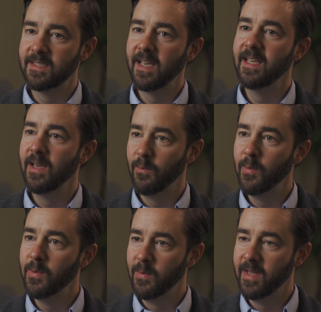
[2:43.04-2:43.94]
say, hit
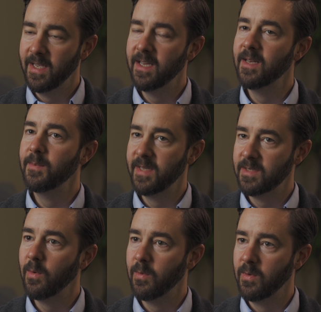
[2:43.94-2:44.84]
what we want to hit and
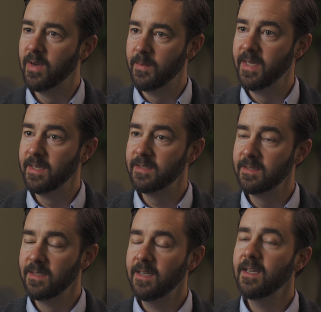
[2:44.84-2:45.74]
miss what we want to
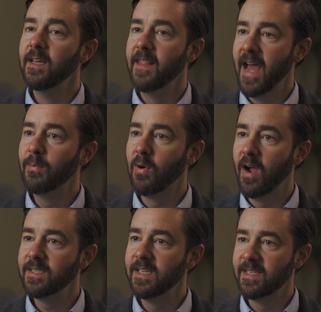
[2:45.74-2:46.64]
miss. That
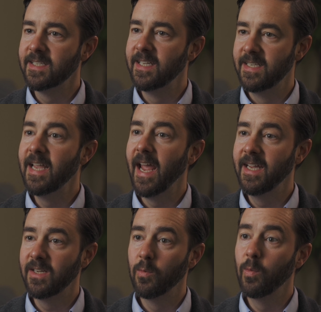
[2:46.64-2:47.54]
process can
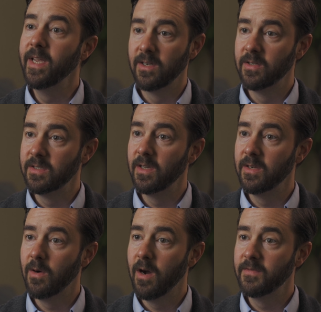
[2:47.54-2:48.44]
take a week or so
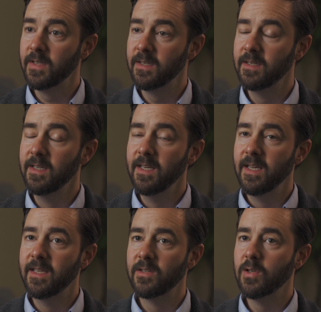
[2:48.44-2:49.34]
often,
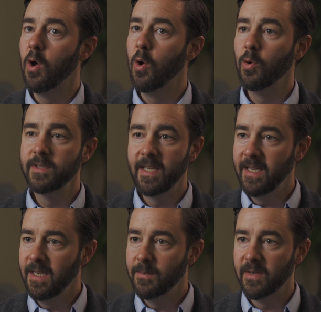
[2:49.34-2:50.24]
and there's a whole
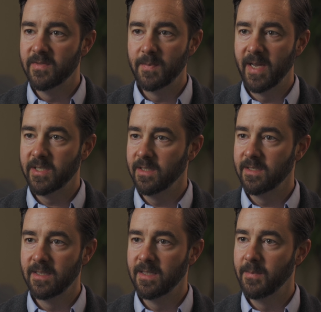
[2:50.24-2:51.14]
team of
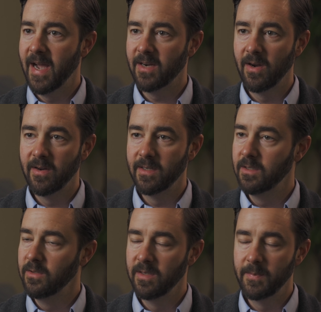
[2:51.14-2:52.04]
specialists in the background,
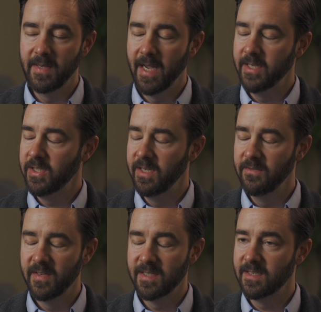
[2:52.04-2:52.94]
including PhD
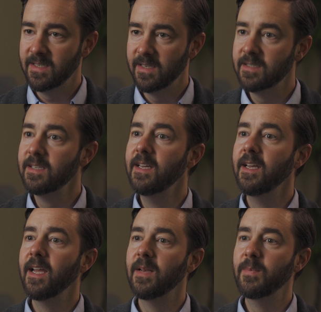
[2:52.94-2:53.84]
physicists
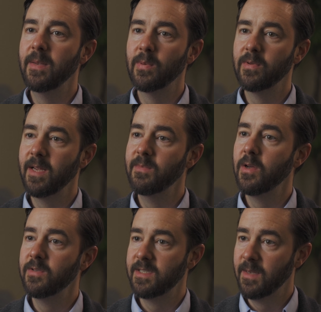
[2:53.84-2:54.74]
and people named
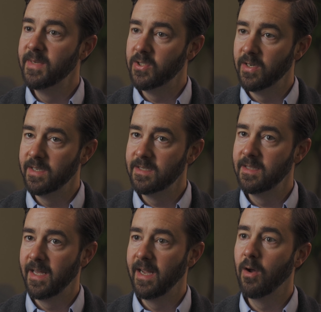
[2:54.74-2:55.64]
dosimetrists
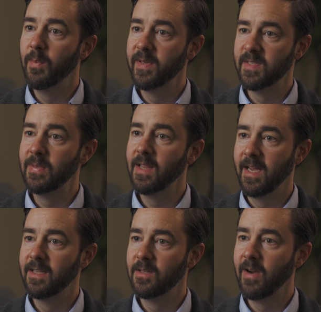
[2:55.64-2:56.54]
that help us
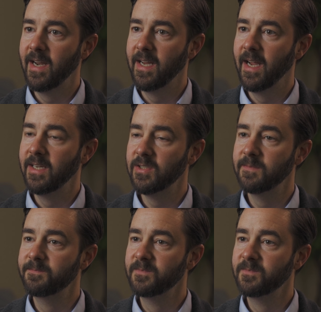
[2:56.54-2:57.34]
plan the radiation.